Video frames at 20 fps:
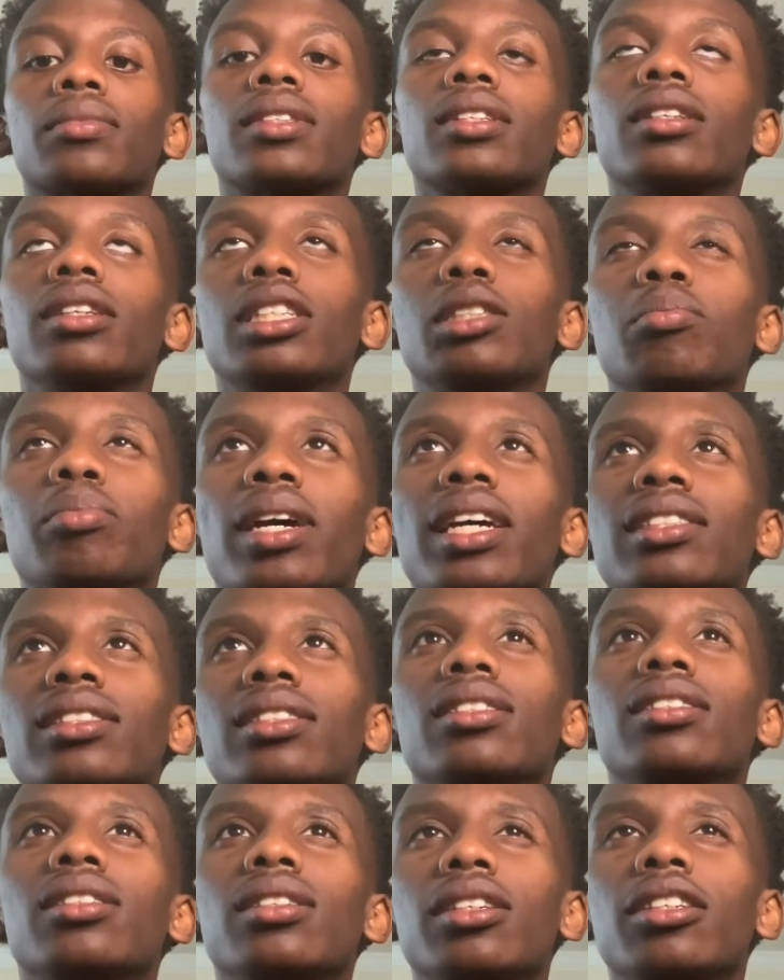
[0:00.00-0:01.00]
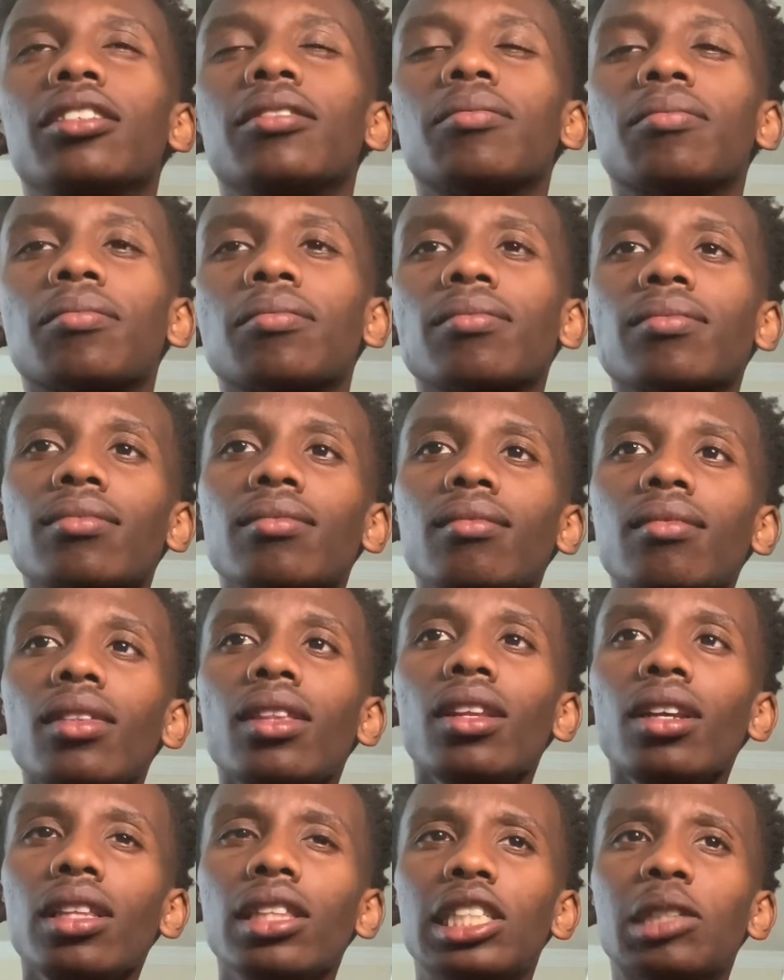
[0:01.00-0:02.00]
is basically,
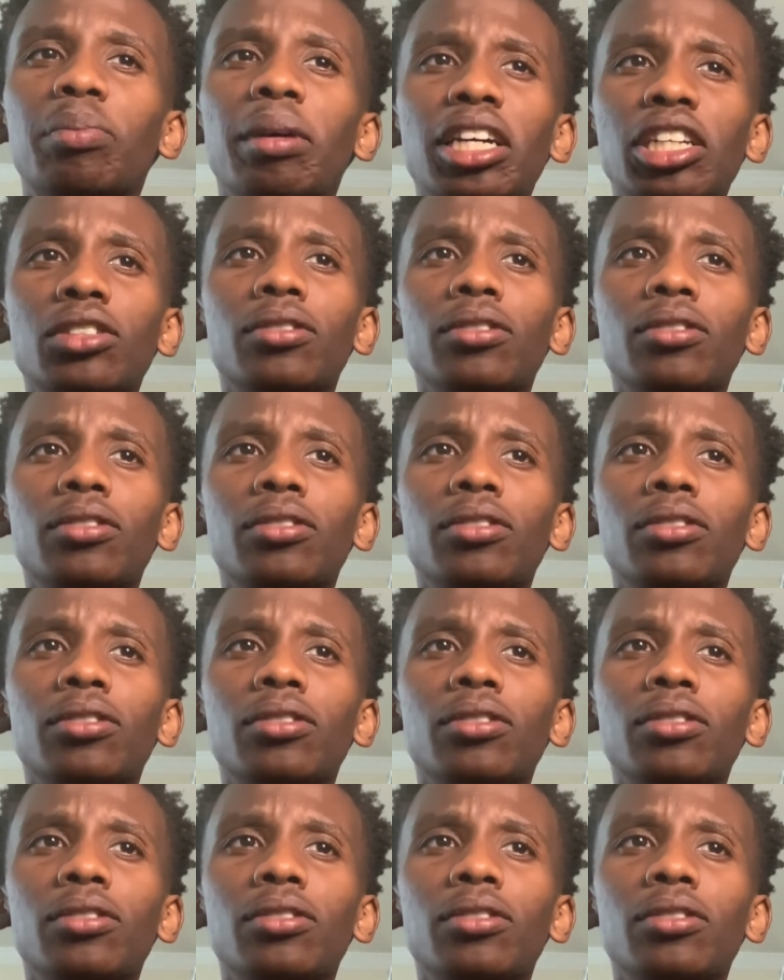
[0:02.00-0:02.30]
the Spanish